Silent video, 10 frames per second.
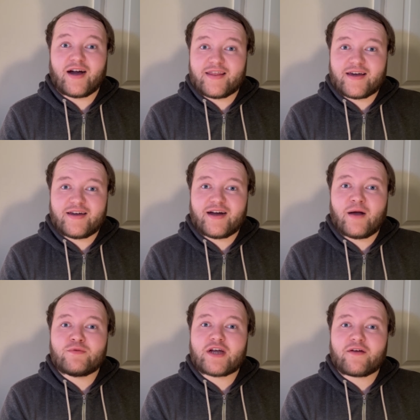Hi there,
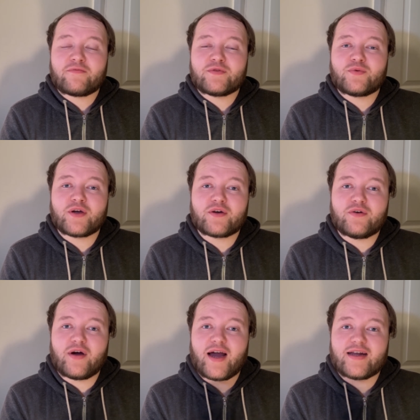I'm Jack from
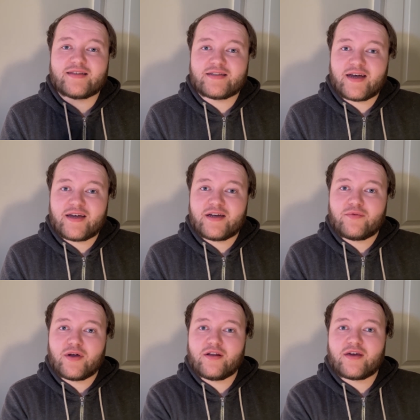Twinkl, and today
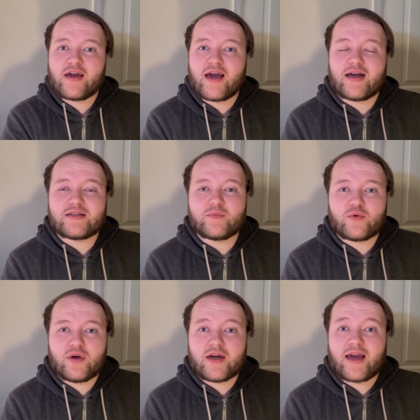we're looking at some
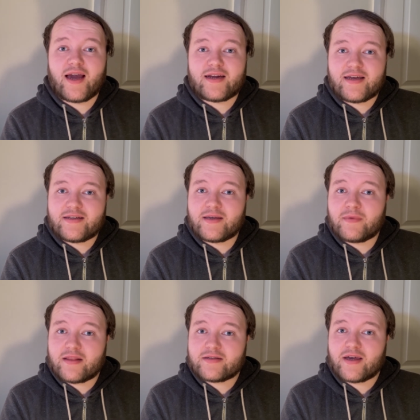quick and easy
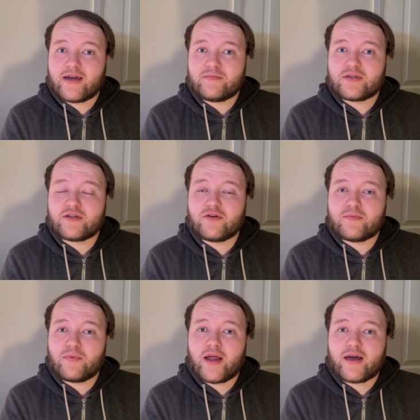maths games you
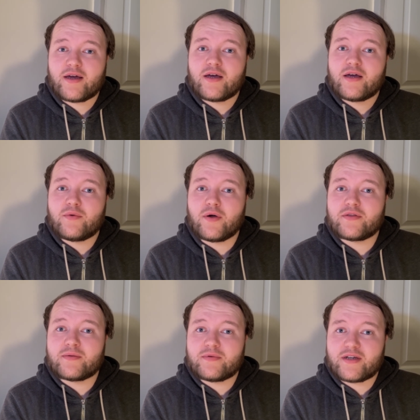can play with
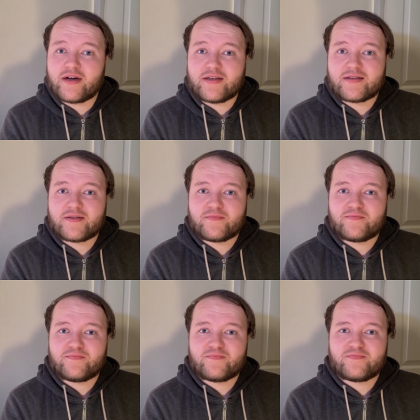some dice.
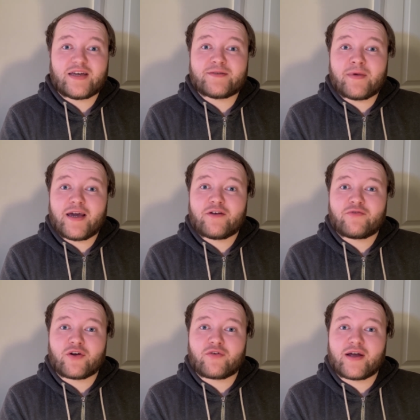These make
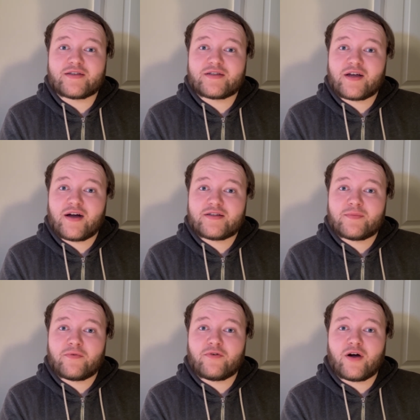for a great starter
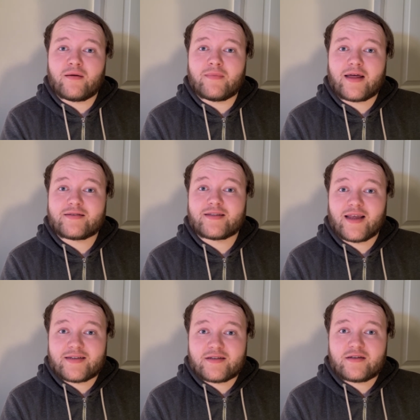before a maths
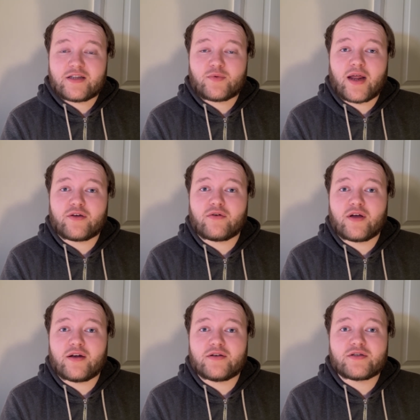lesson to allow your
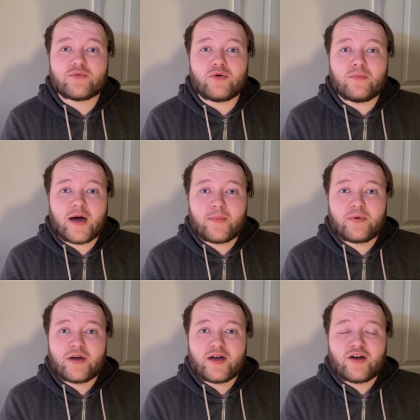learners to warm up,
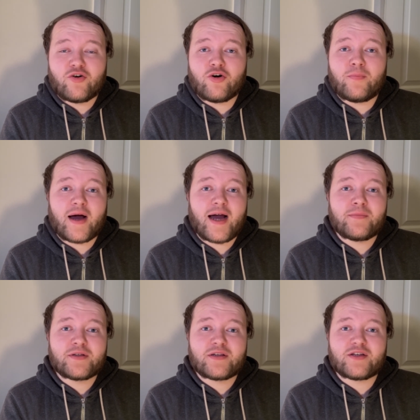or
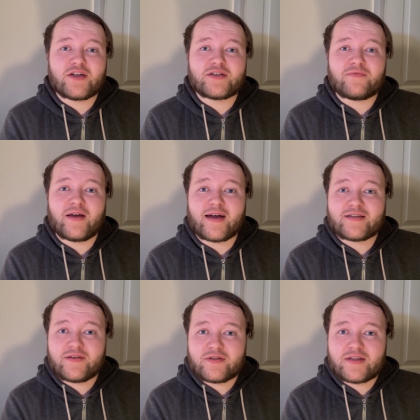perhaps just a fun
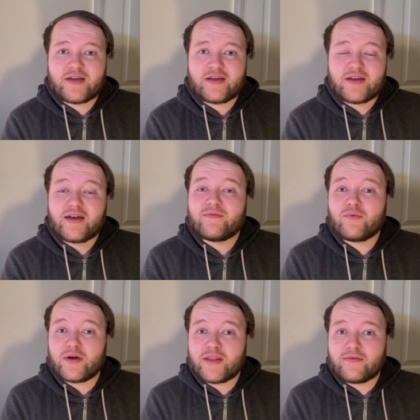activity for
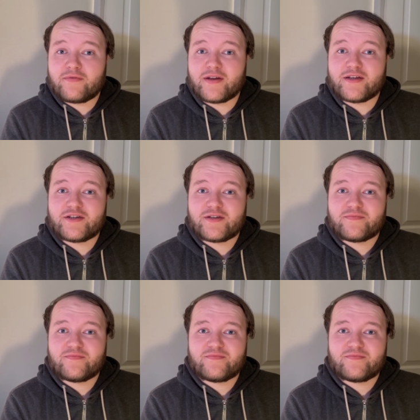when they've finished.